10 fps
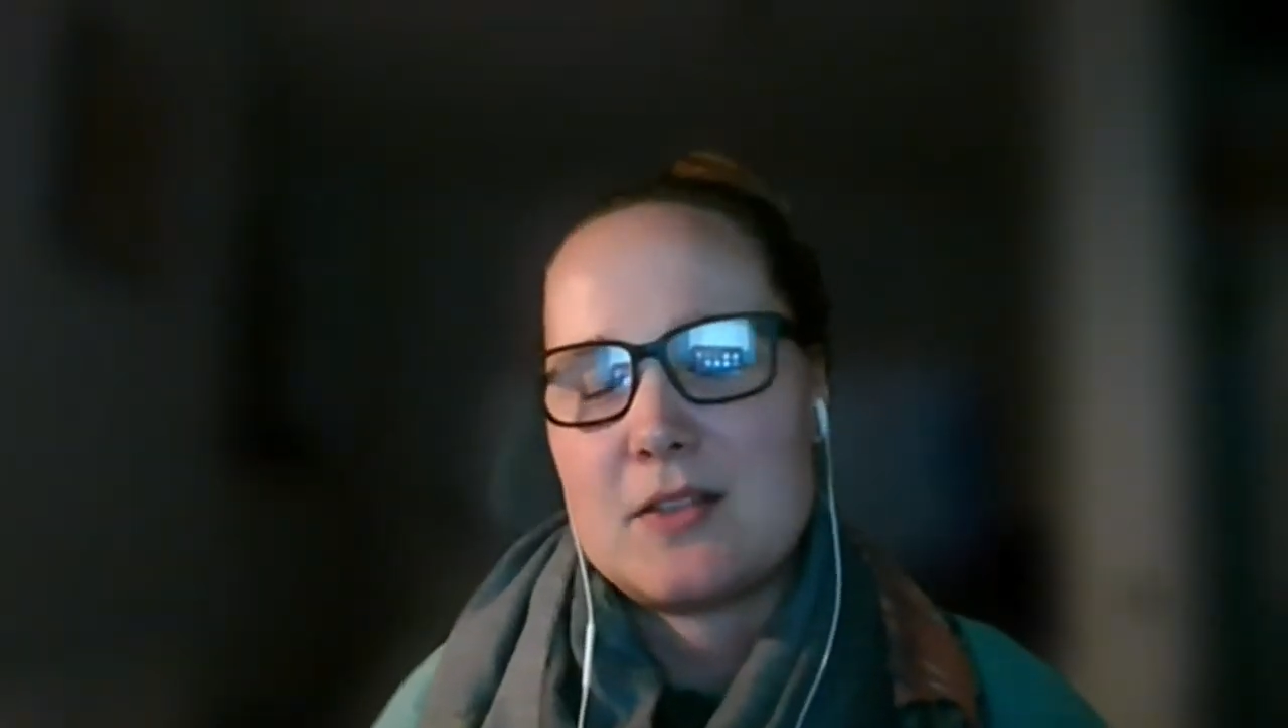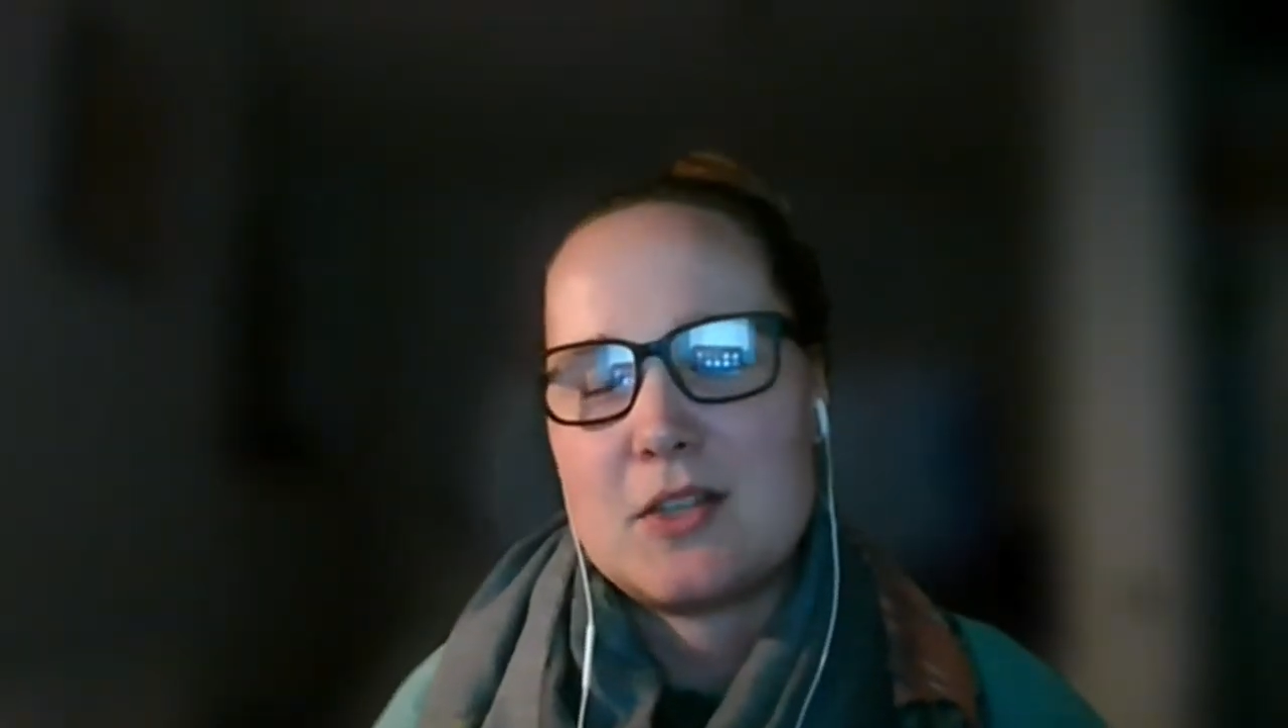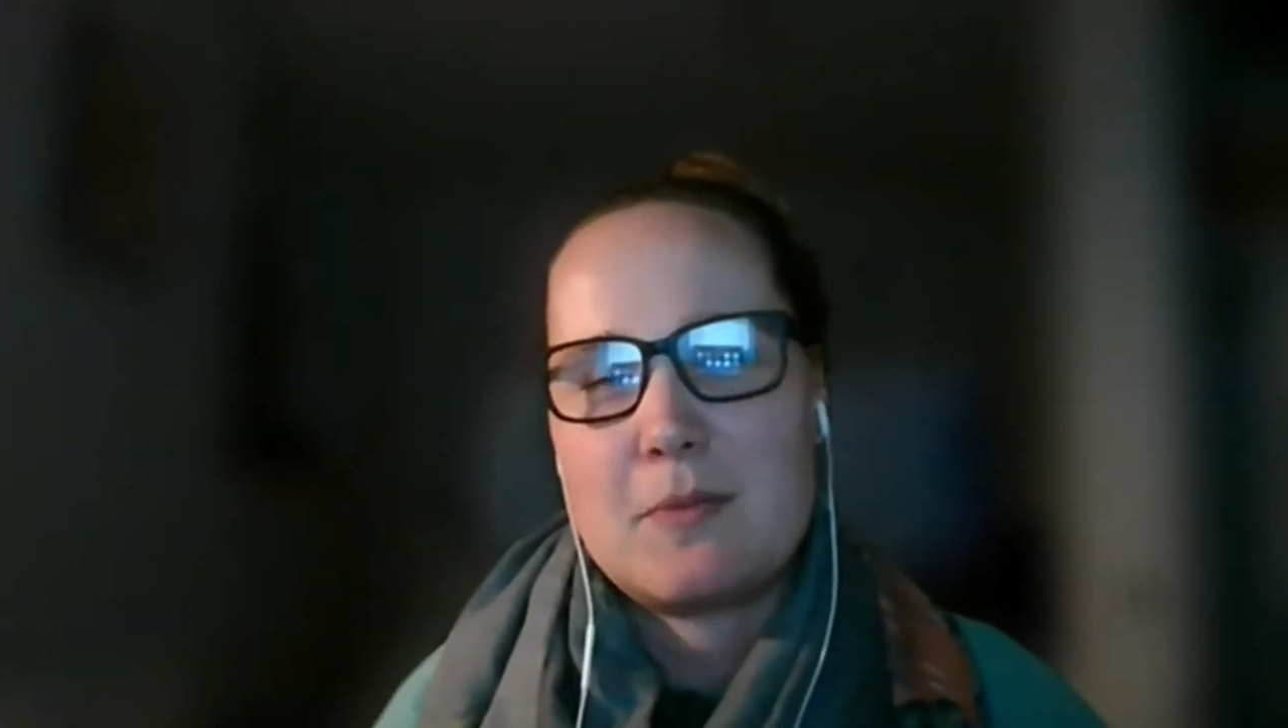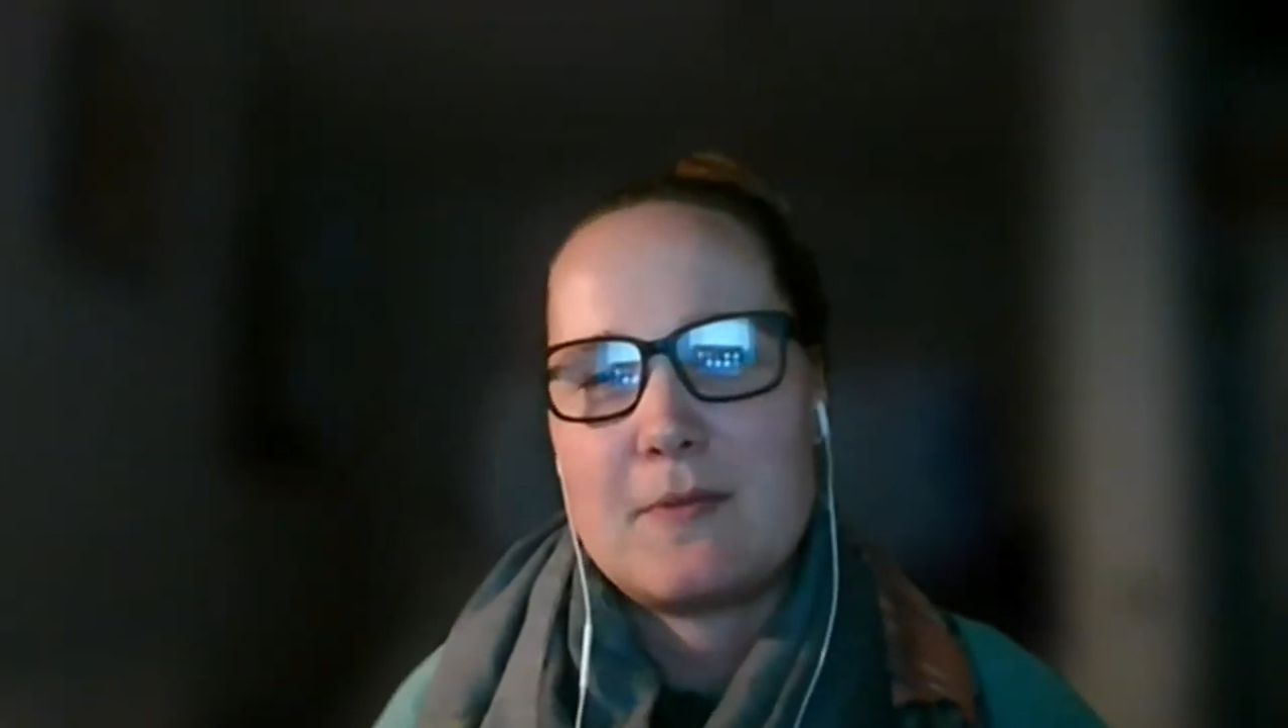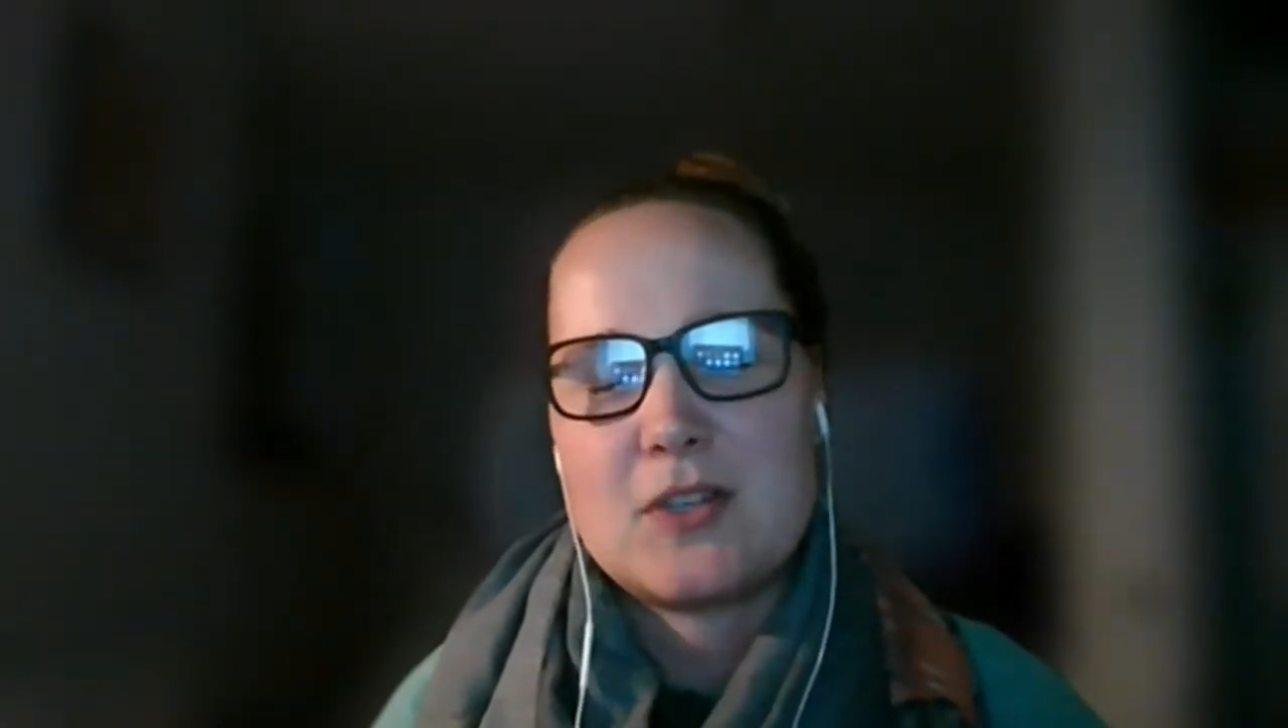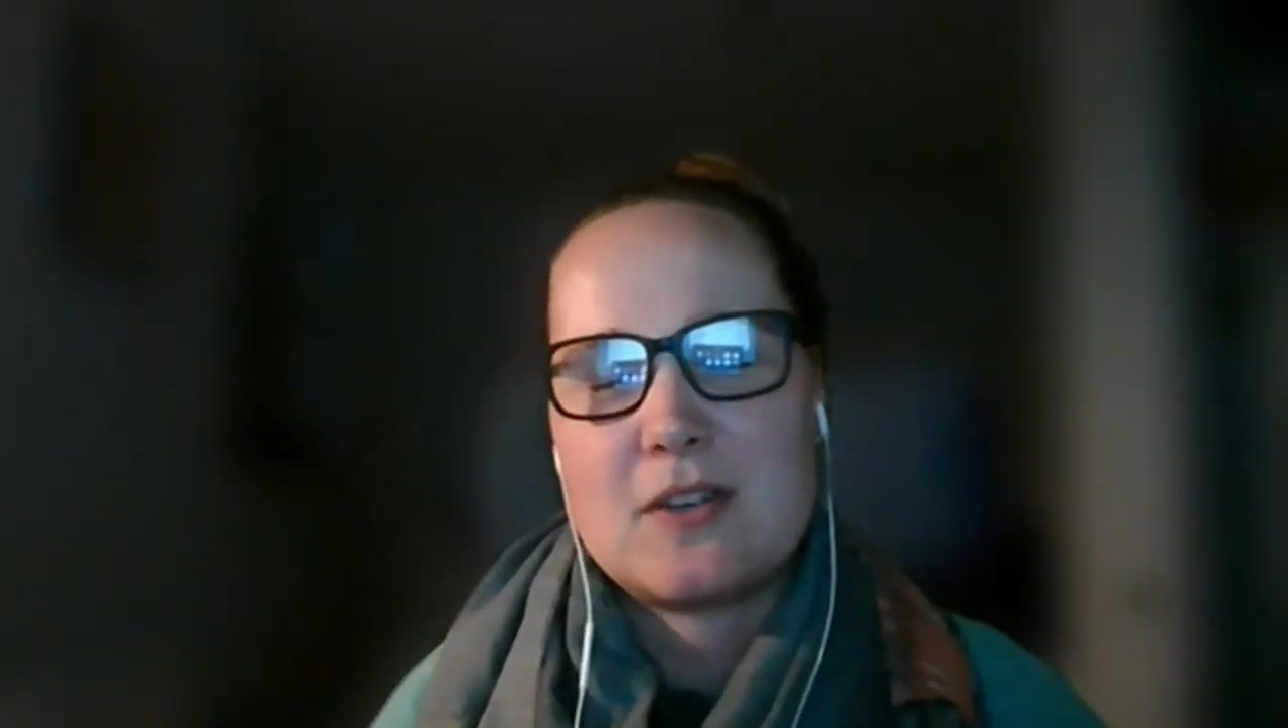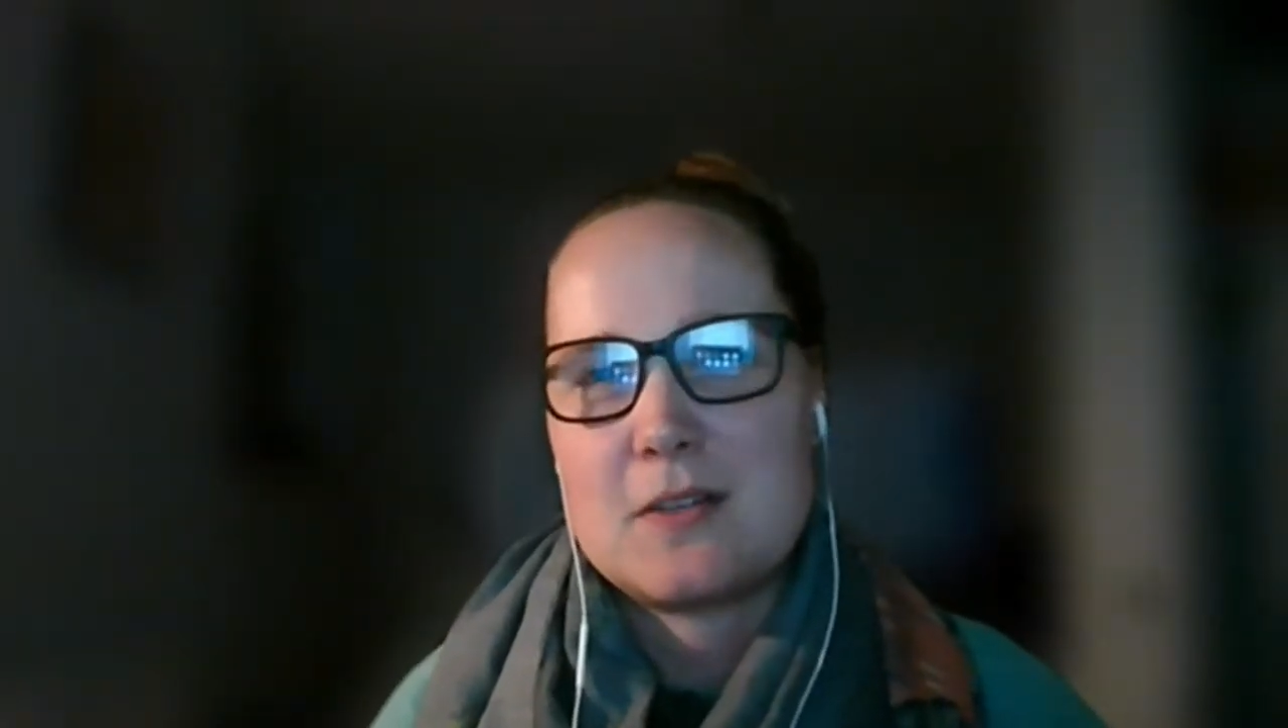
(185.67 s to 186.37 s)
supervision